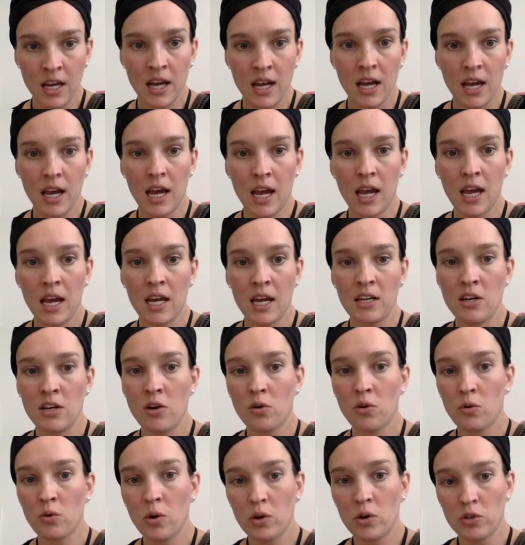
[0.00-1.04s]
and no
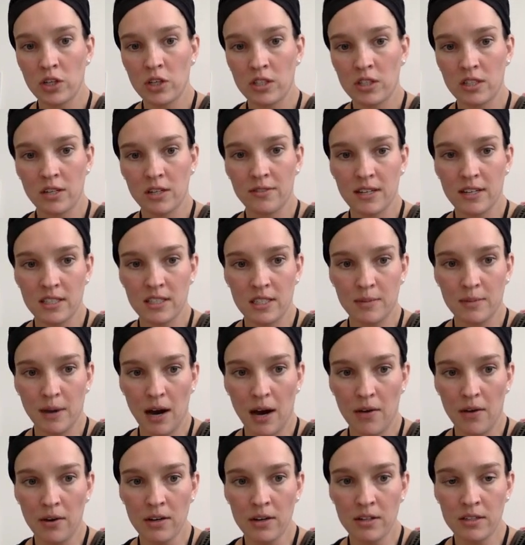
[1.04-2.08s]
quotients are raised to
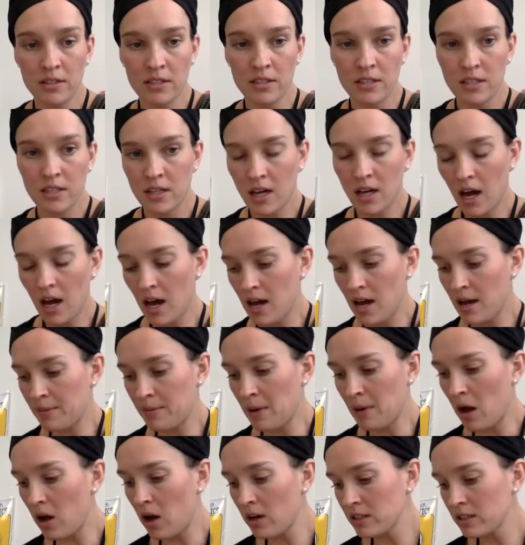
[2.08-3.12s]
powers.
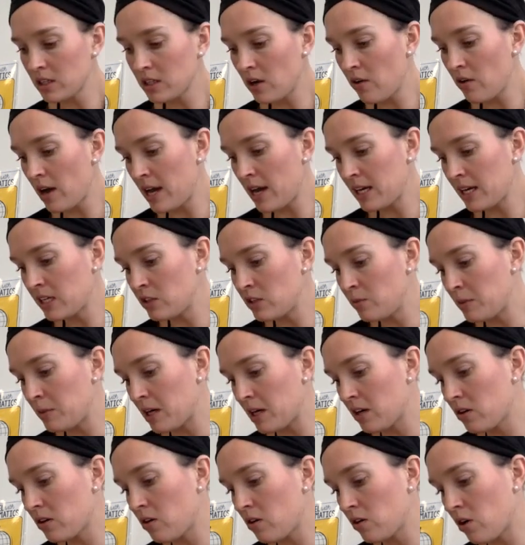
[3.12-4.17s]
Also, any
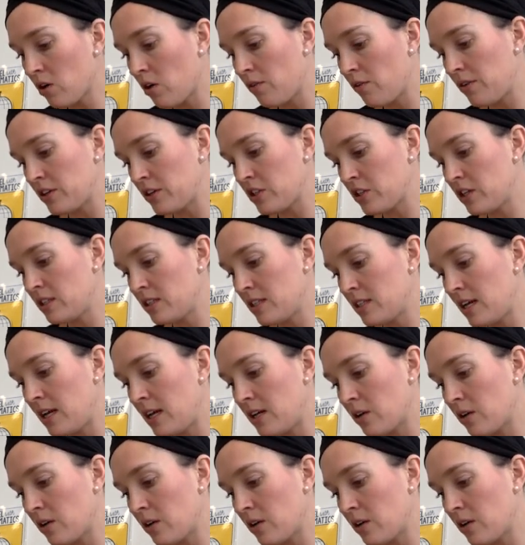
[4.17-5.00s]
numerical coefficients in a